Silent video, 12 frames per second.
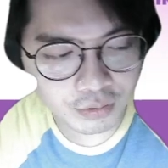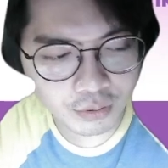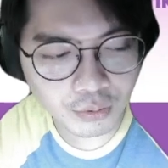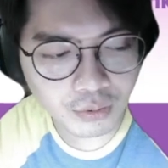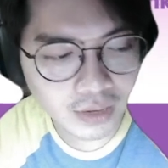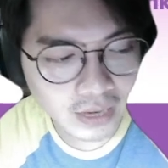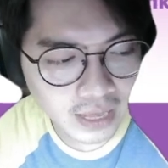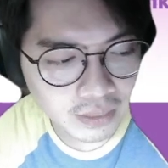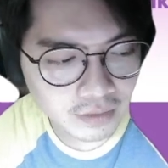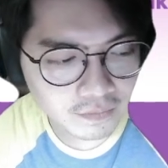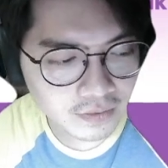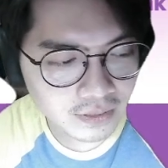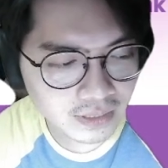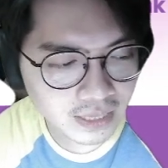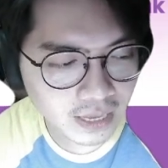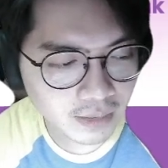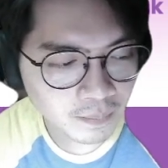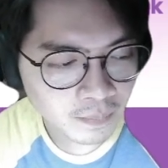whole length of this
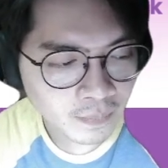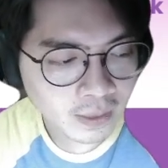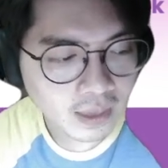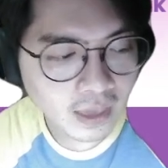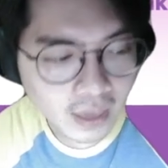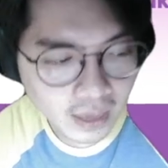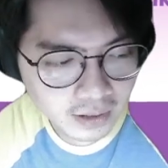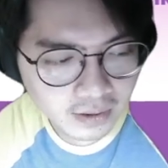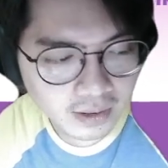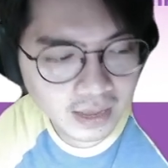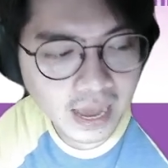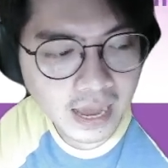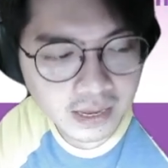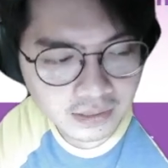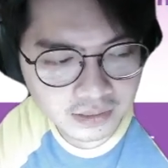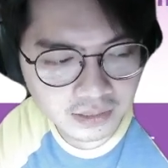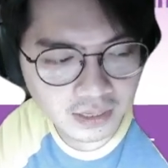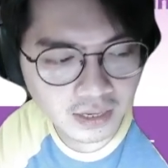thing. And
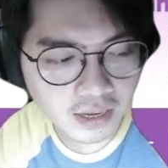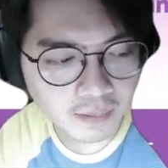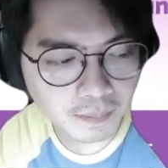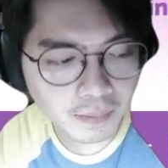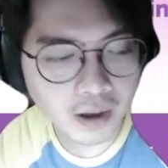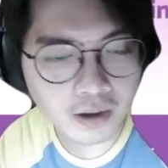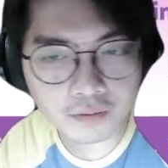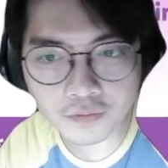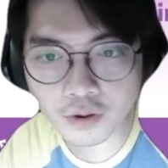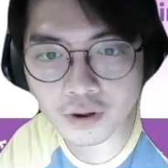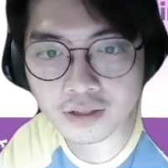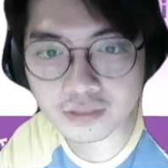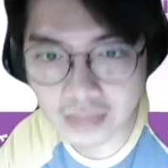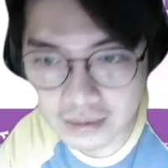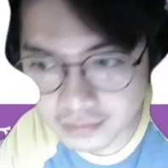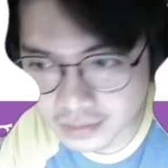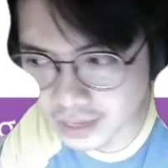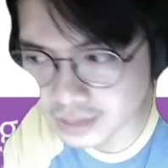as part of your
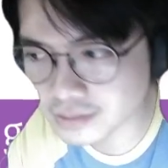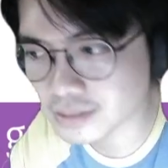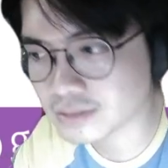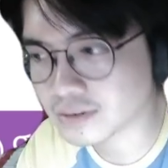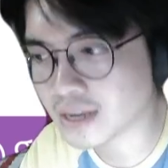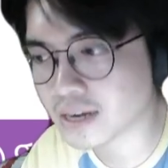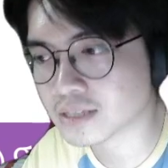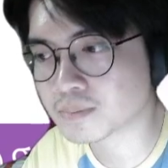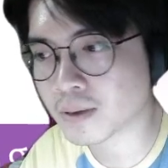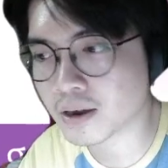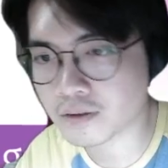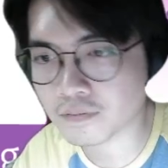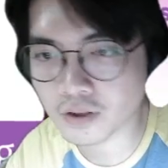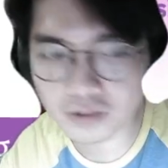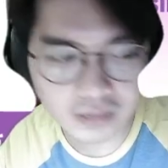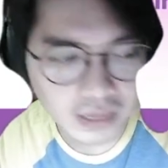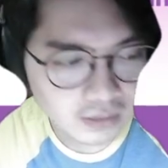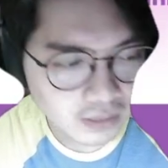attendance, right? As part of your
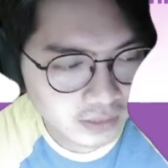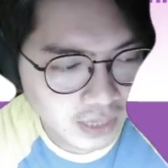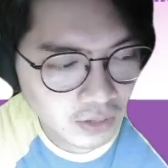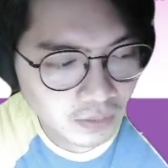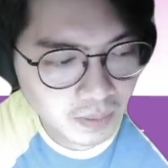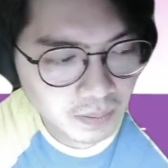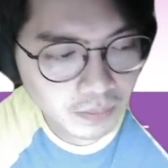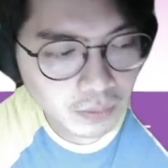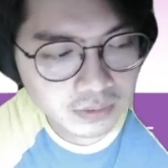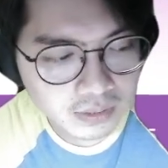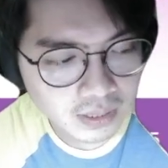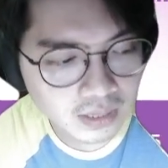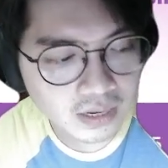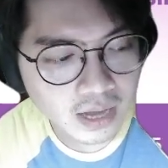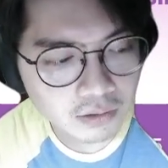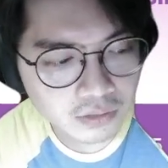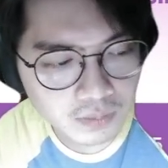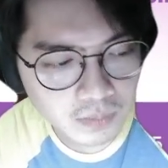attendance, I will be posting an
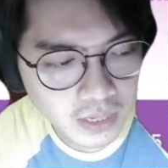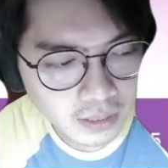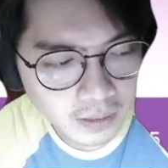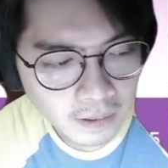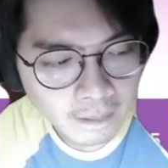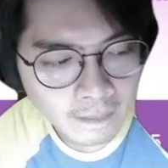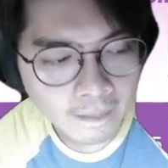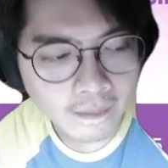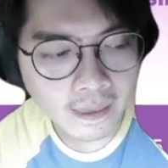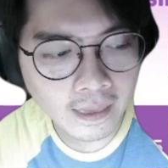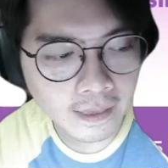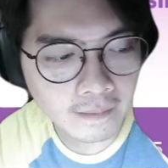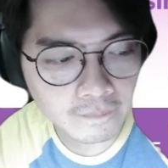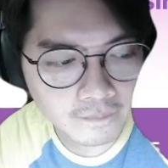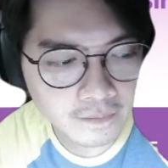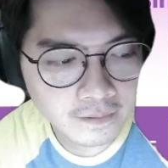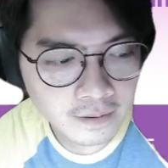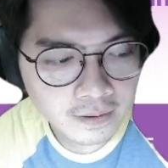announcement.
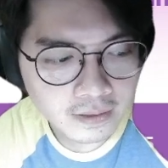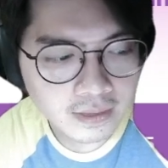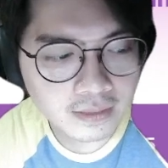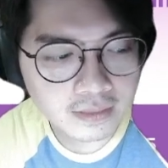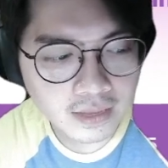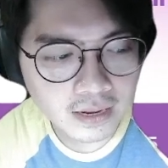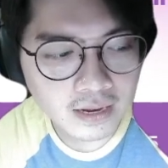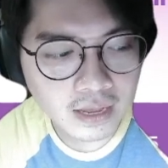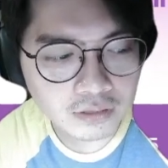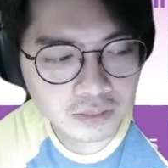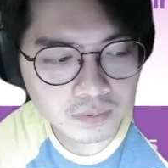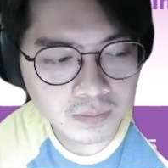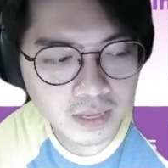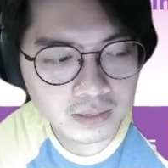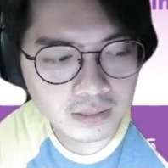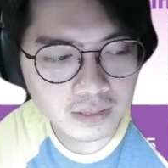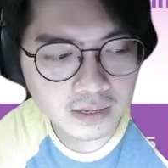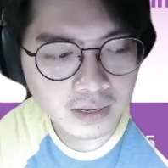And in that
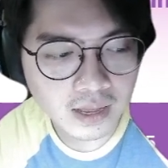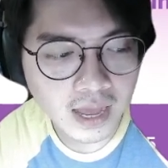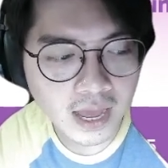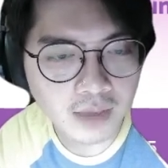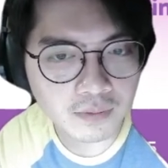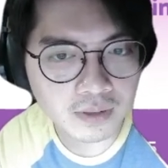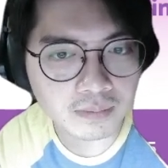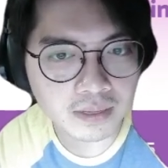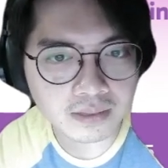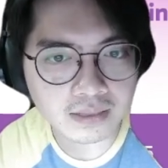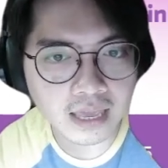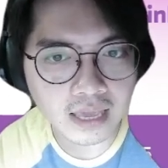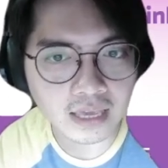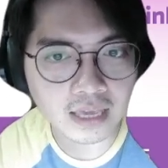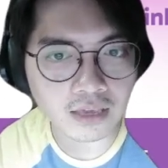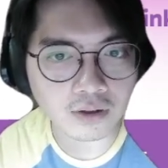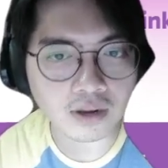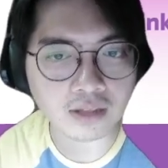announcement, I will be taking
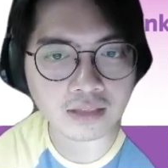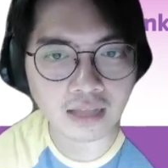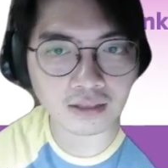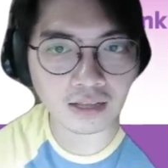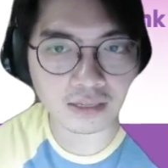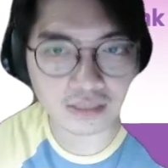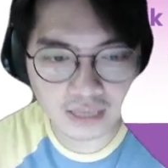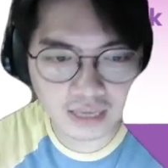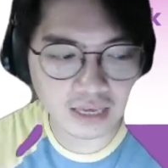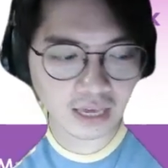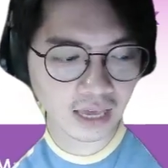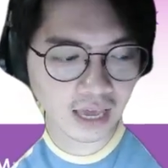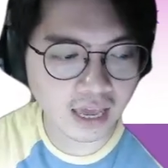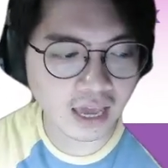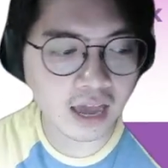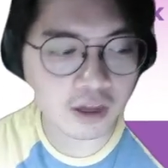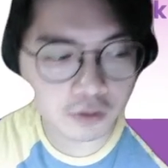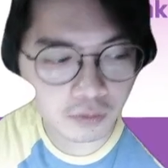your attendance, aka
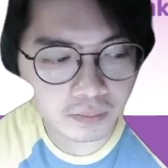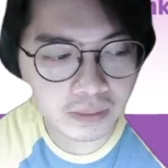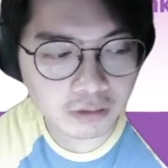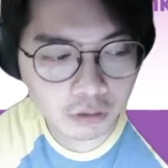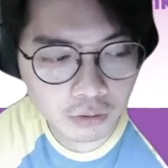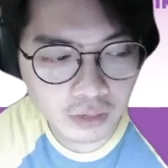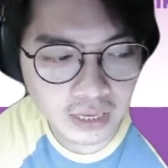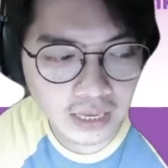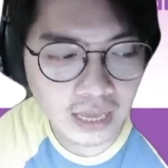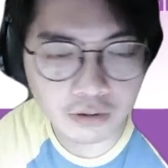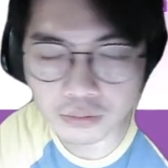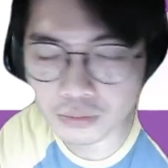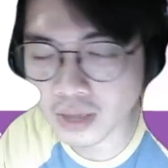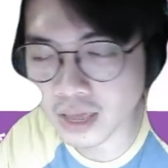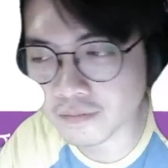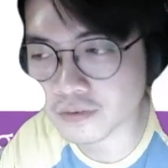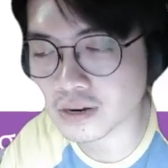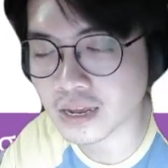I will be looking at
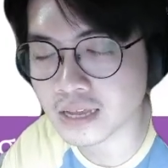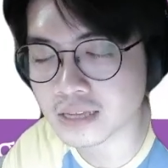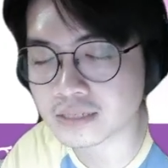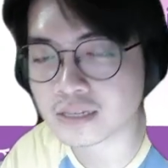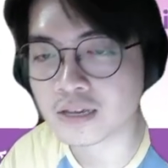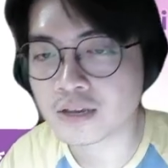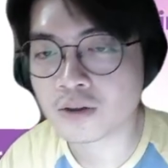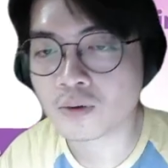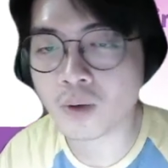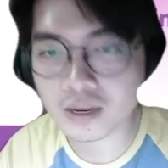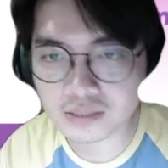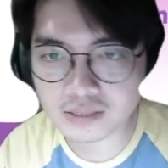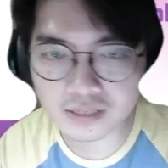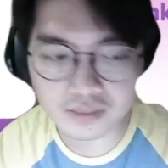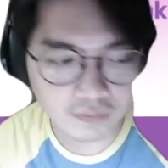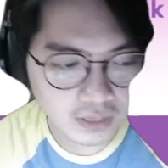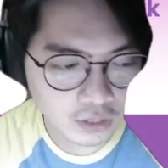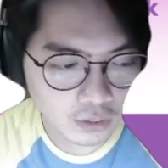whoever has watched this
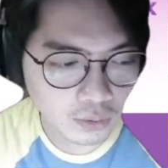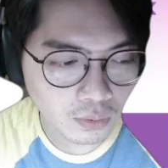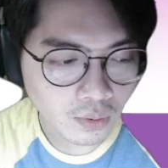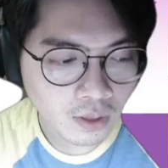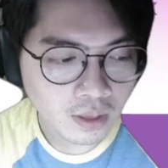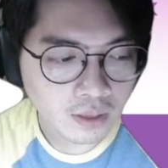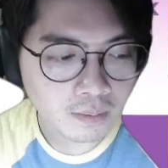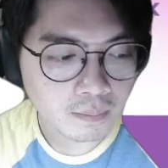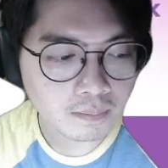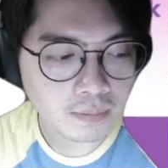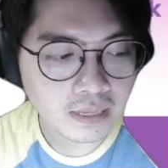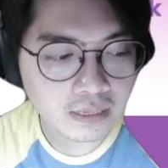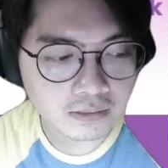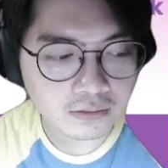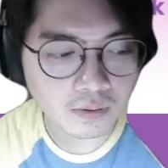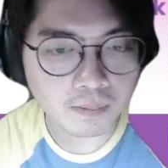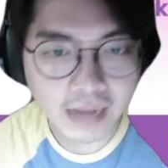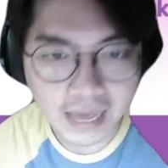video. Please
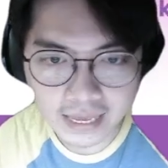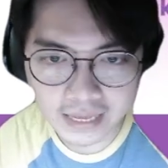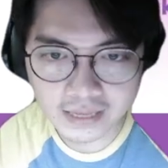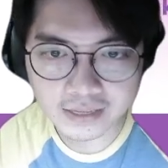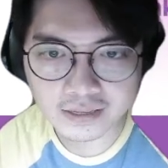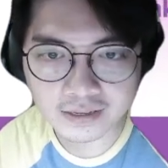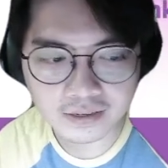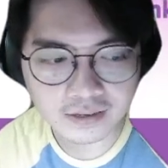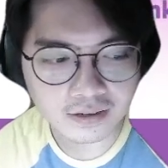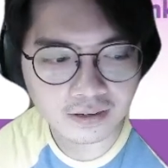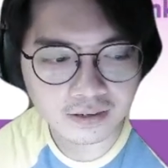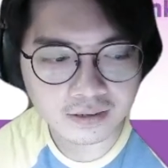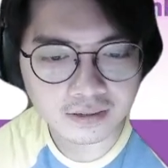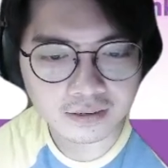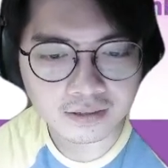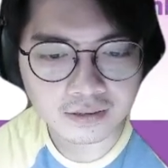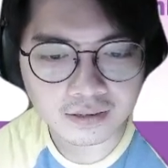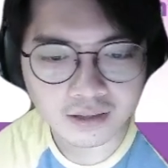reply.
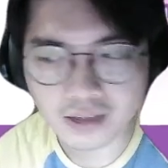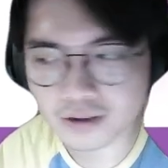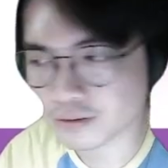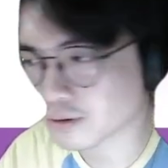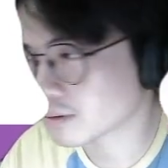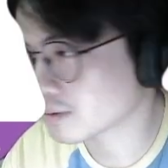I don't know.